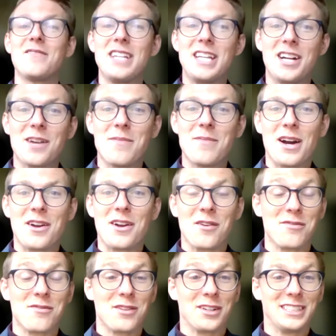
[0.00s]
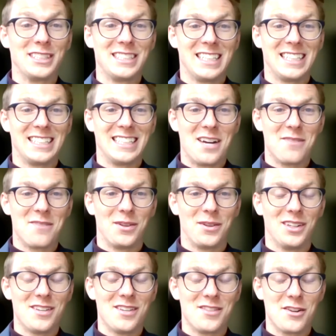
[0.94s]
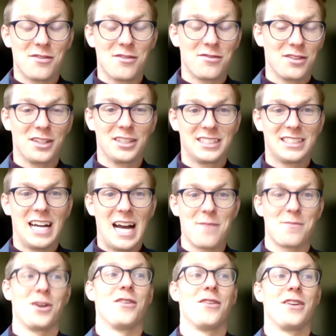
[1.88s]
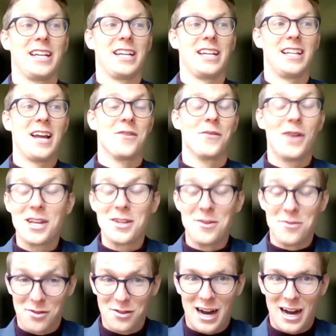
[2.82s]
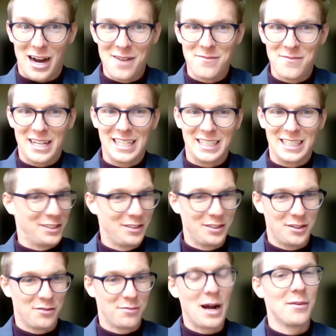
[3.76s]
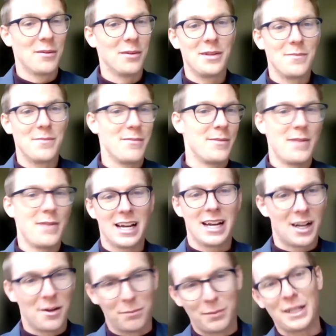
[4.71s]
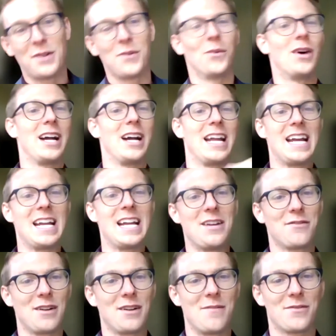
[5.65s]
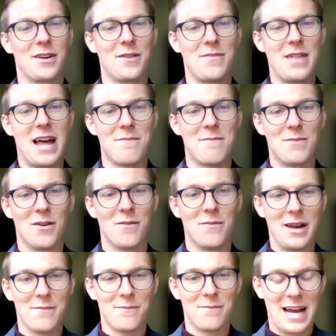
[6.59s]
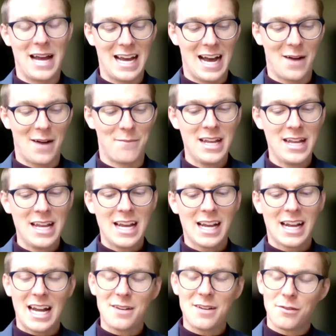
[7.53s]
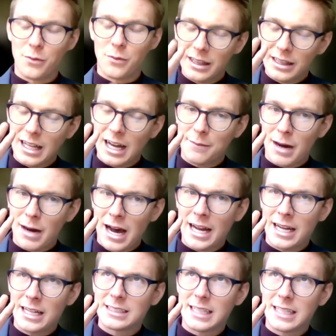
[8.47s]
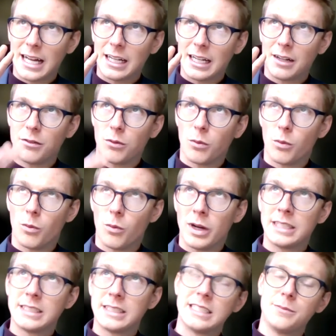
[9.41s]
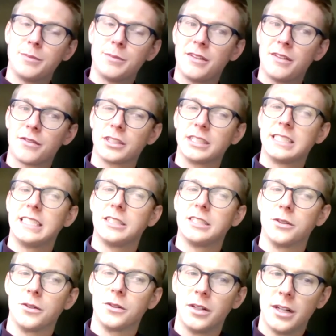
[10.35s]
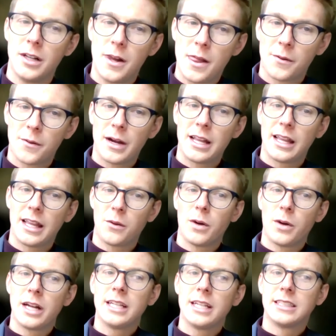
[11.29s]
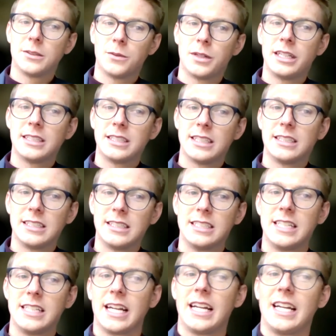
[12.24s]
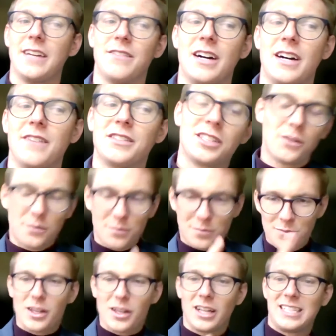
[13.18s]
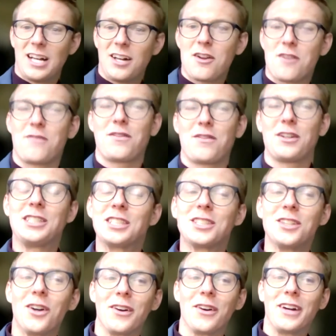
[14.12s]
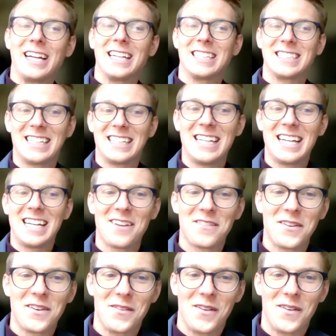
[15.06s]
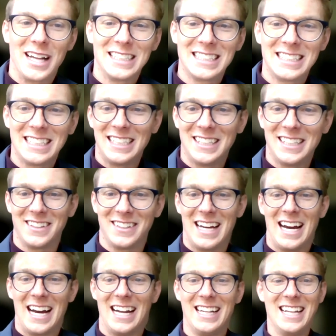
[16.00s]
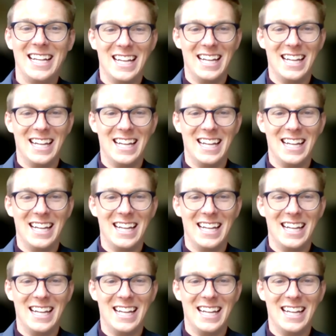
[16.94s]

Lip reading: to hear about your first example of your first time going in and what you thought, because you've probably made a complete 180 from that moment. But kind of with that mindset of, what does this mean for Sisu, right? Like, what is this indicative of? So tell your first story, because I think everyone wants to hear that.